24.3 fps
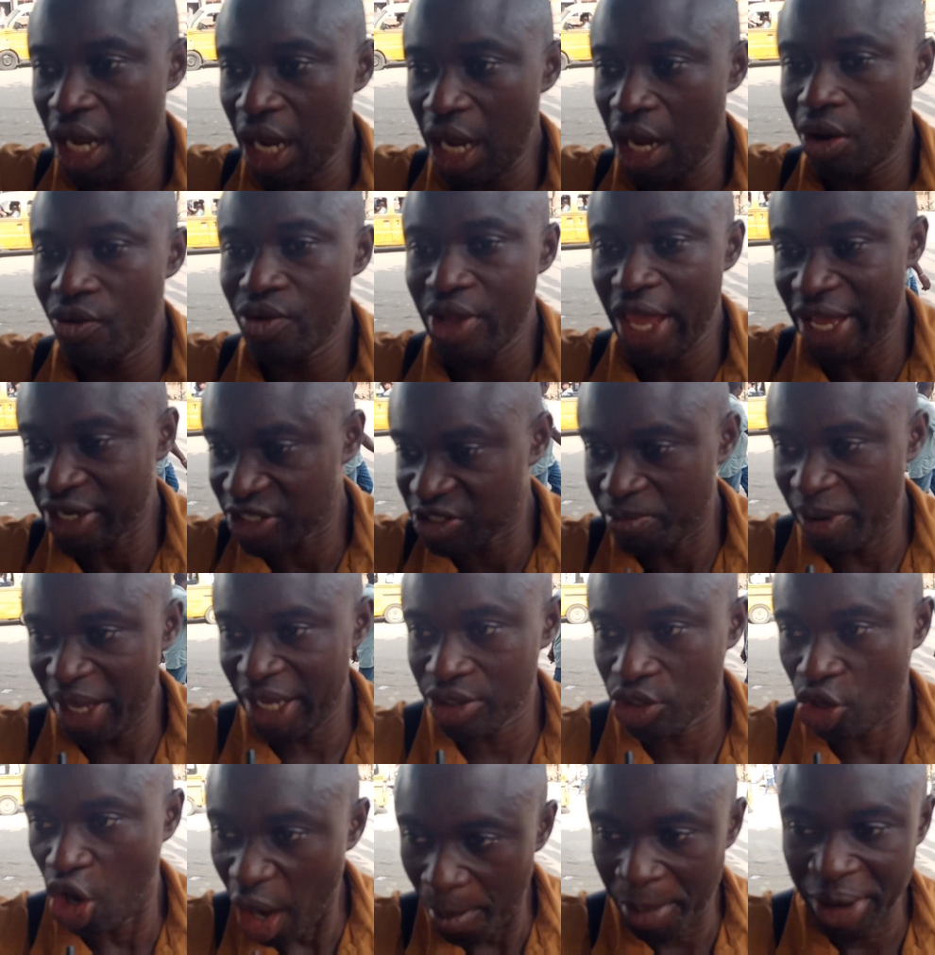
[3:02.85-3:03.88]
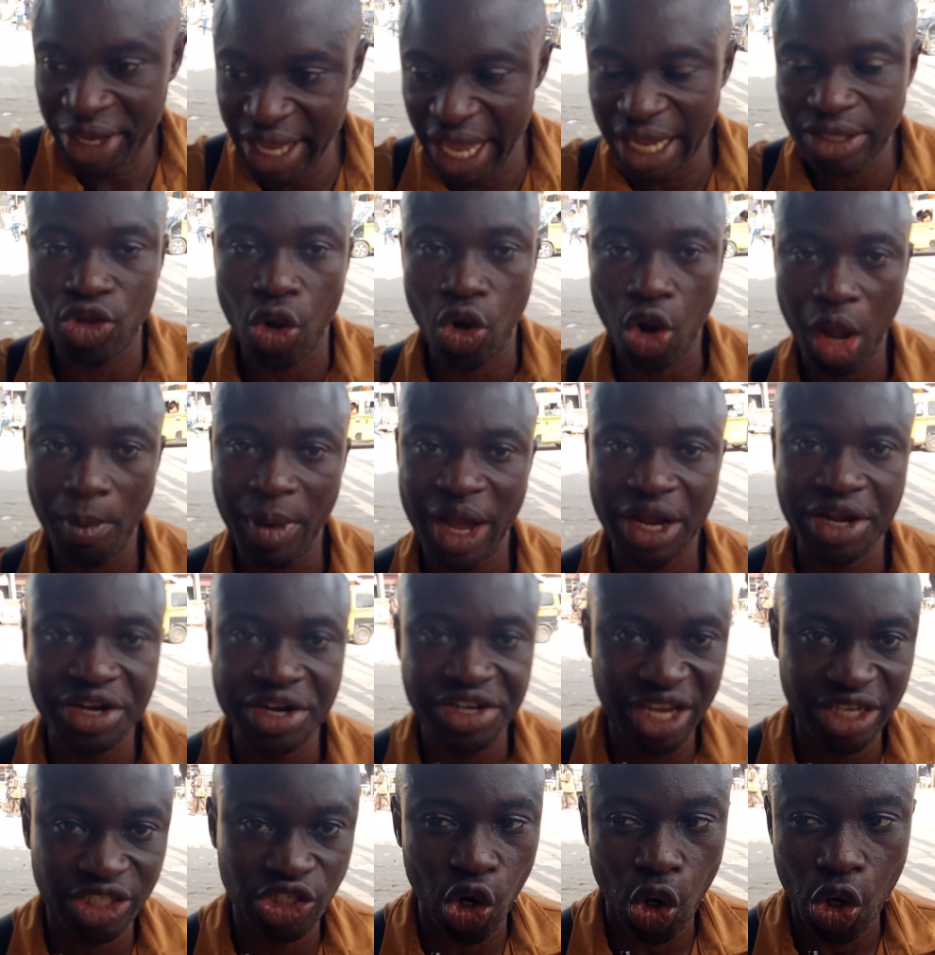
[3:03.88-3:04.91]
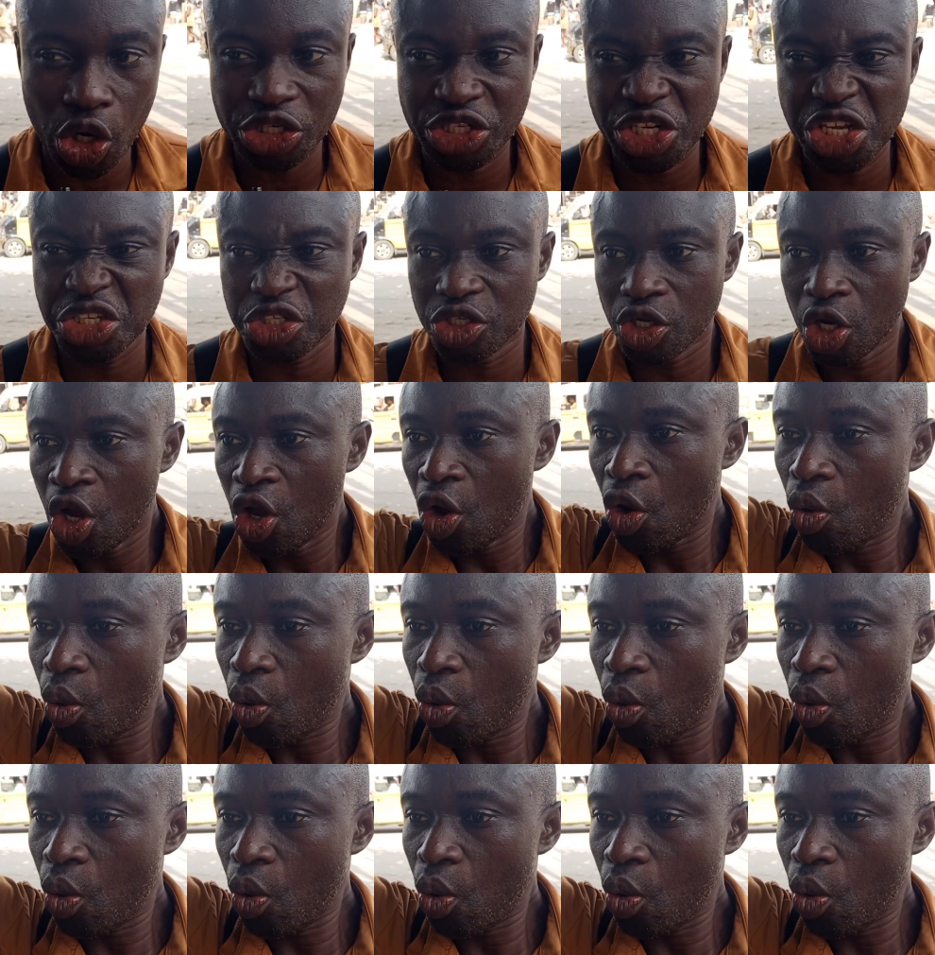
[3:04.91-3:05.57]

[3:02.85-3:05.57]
cow S-men coming here to come and create corruption is